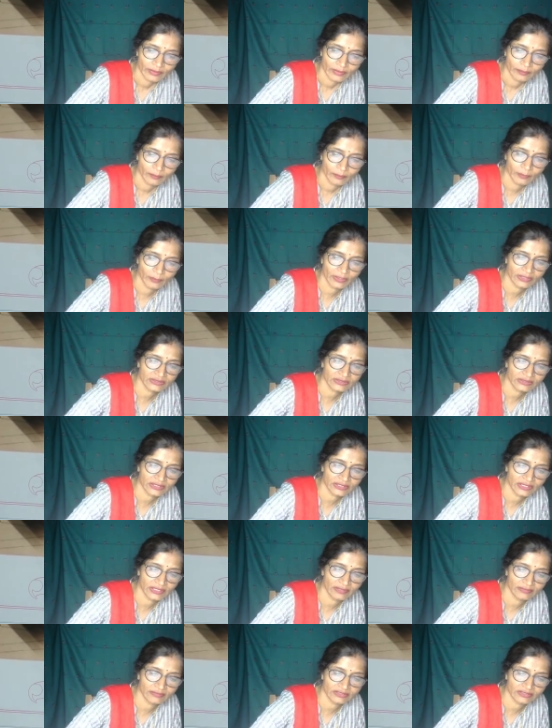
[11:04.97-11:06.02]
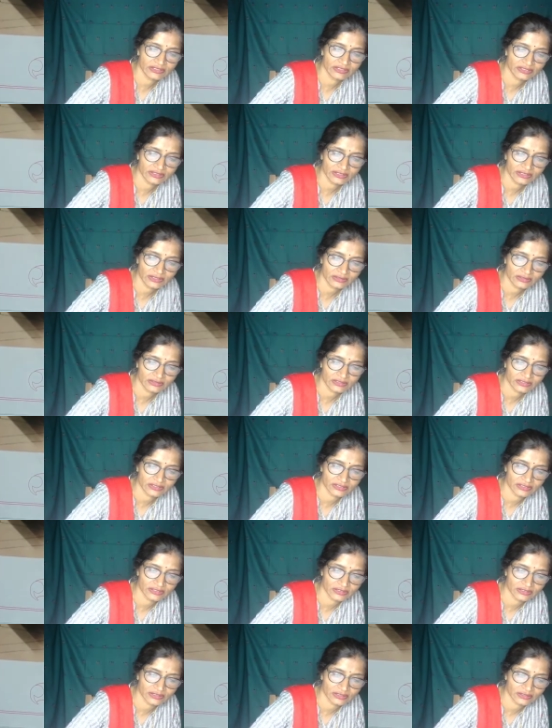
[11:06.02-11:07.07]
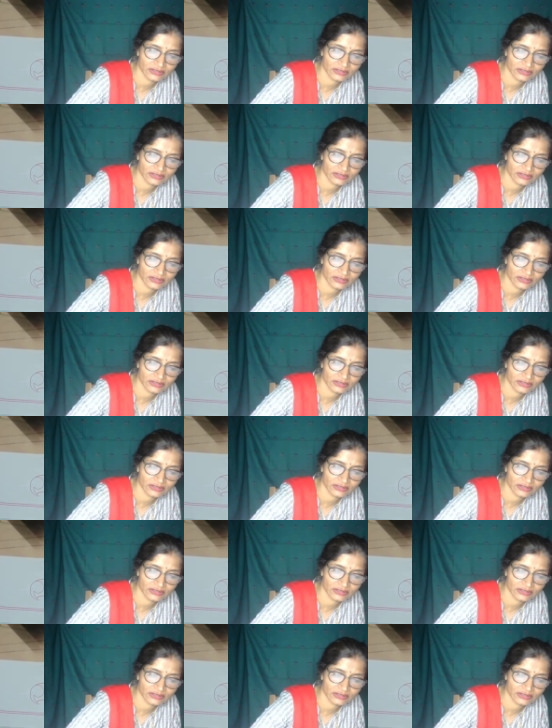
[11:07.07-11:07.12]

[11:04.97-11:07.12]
plus 11 6 is 66.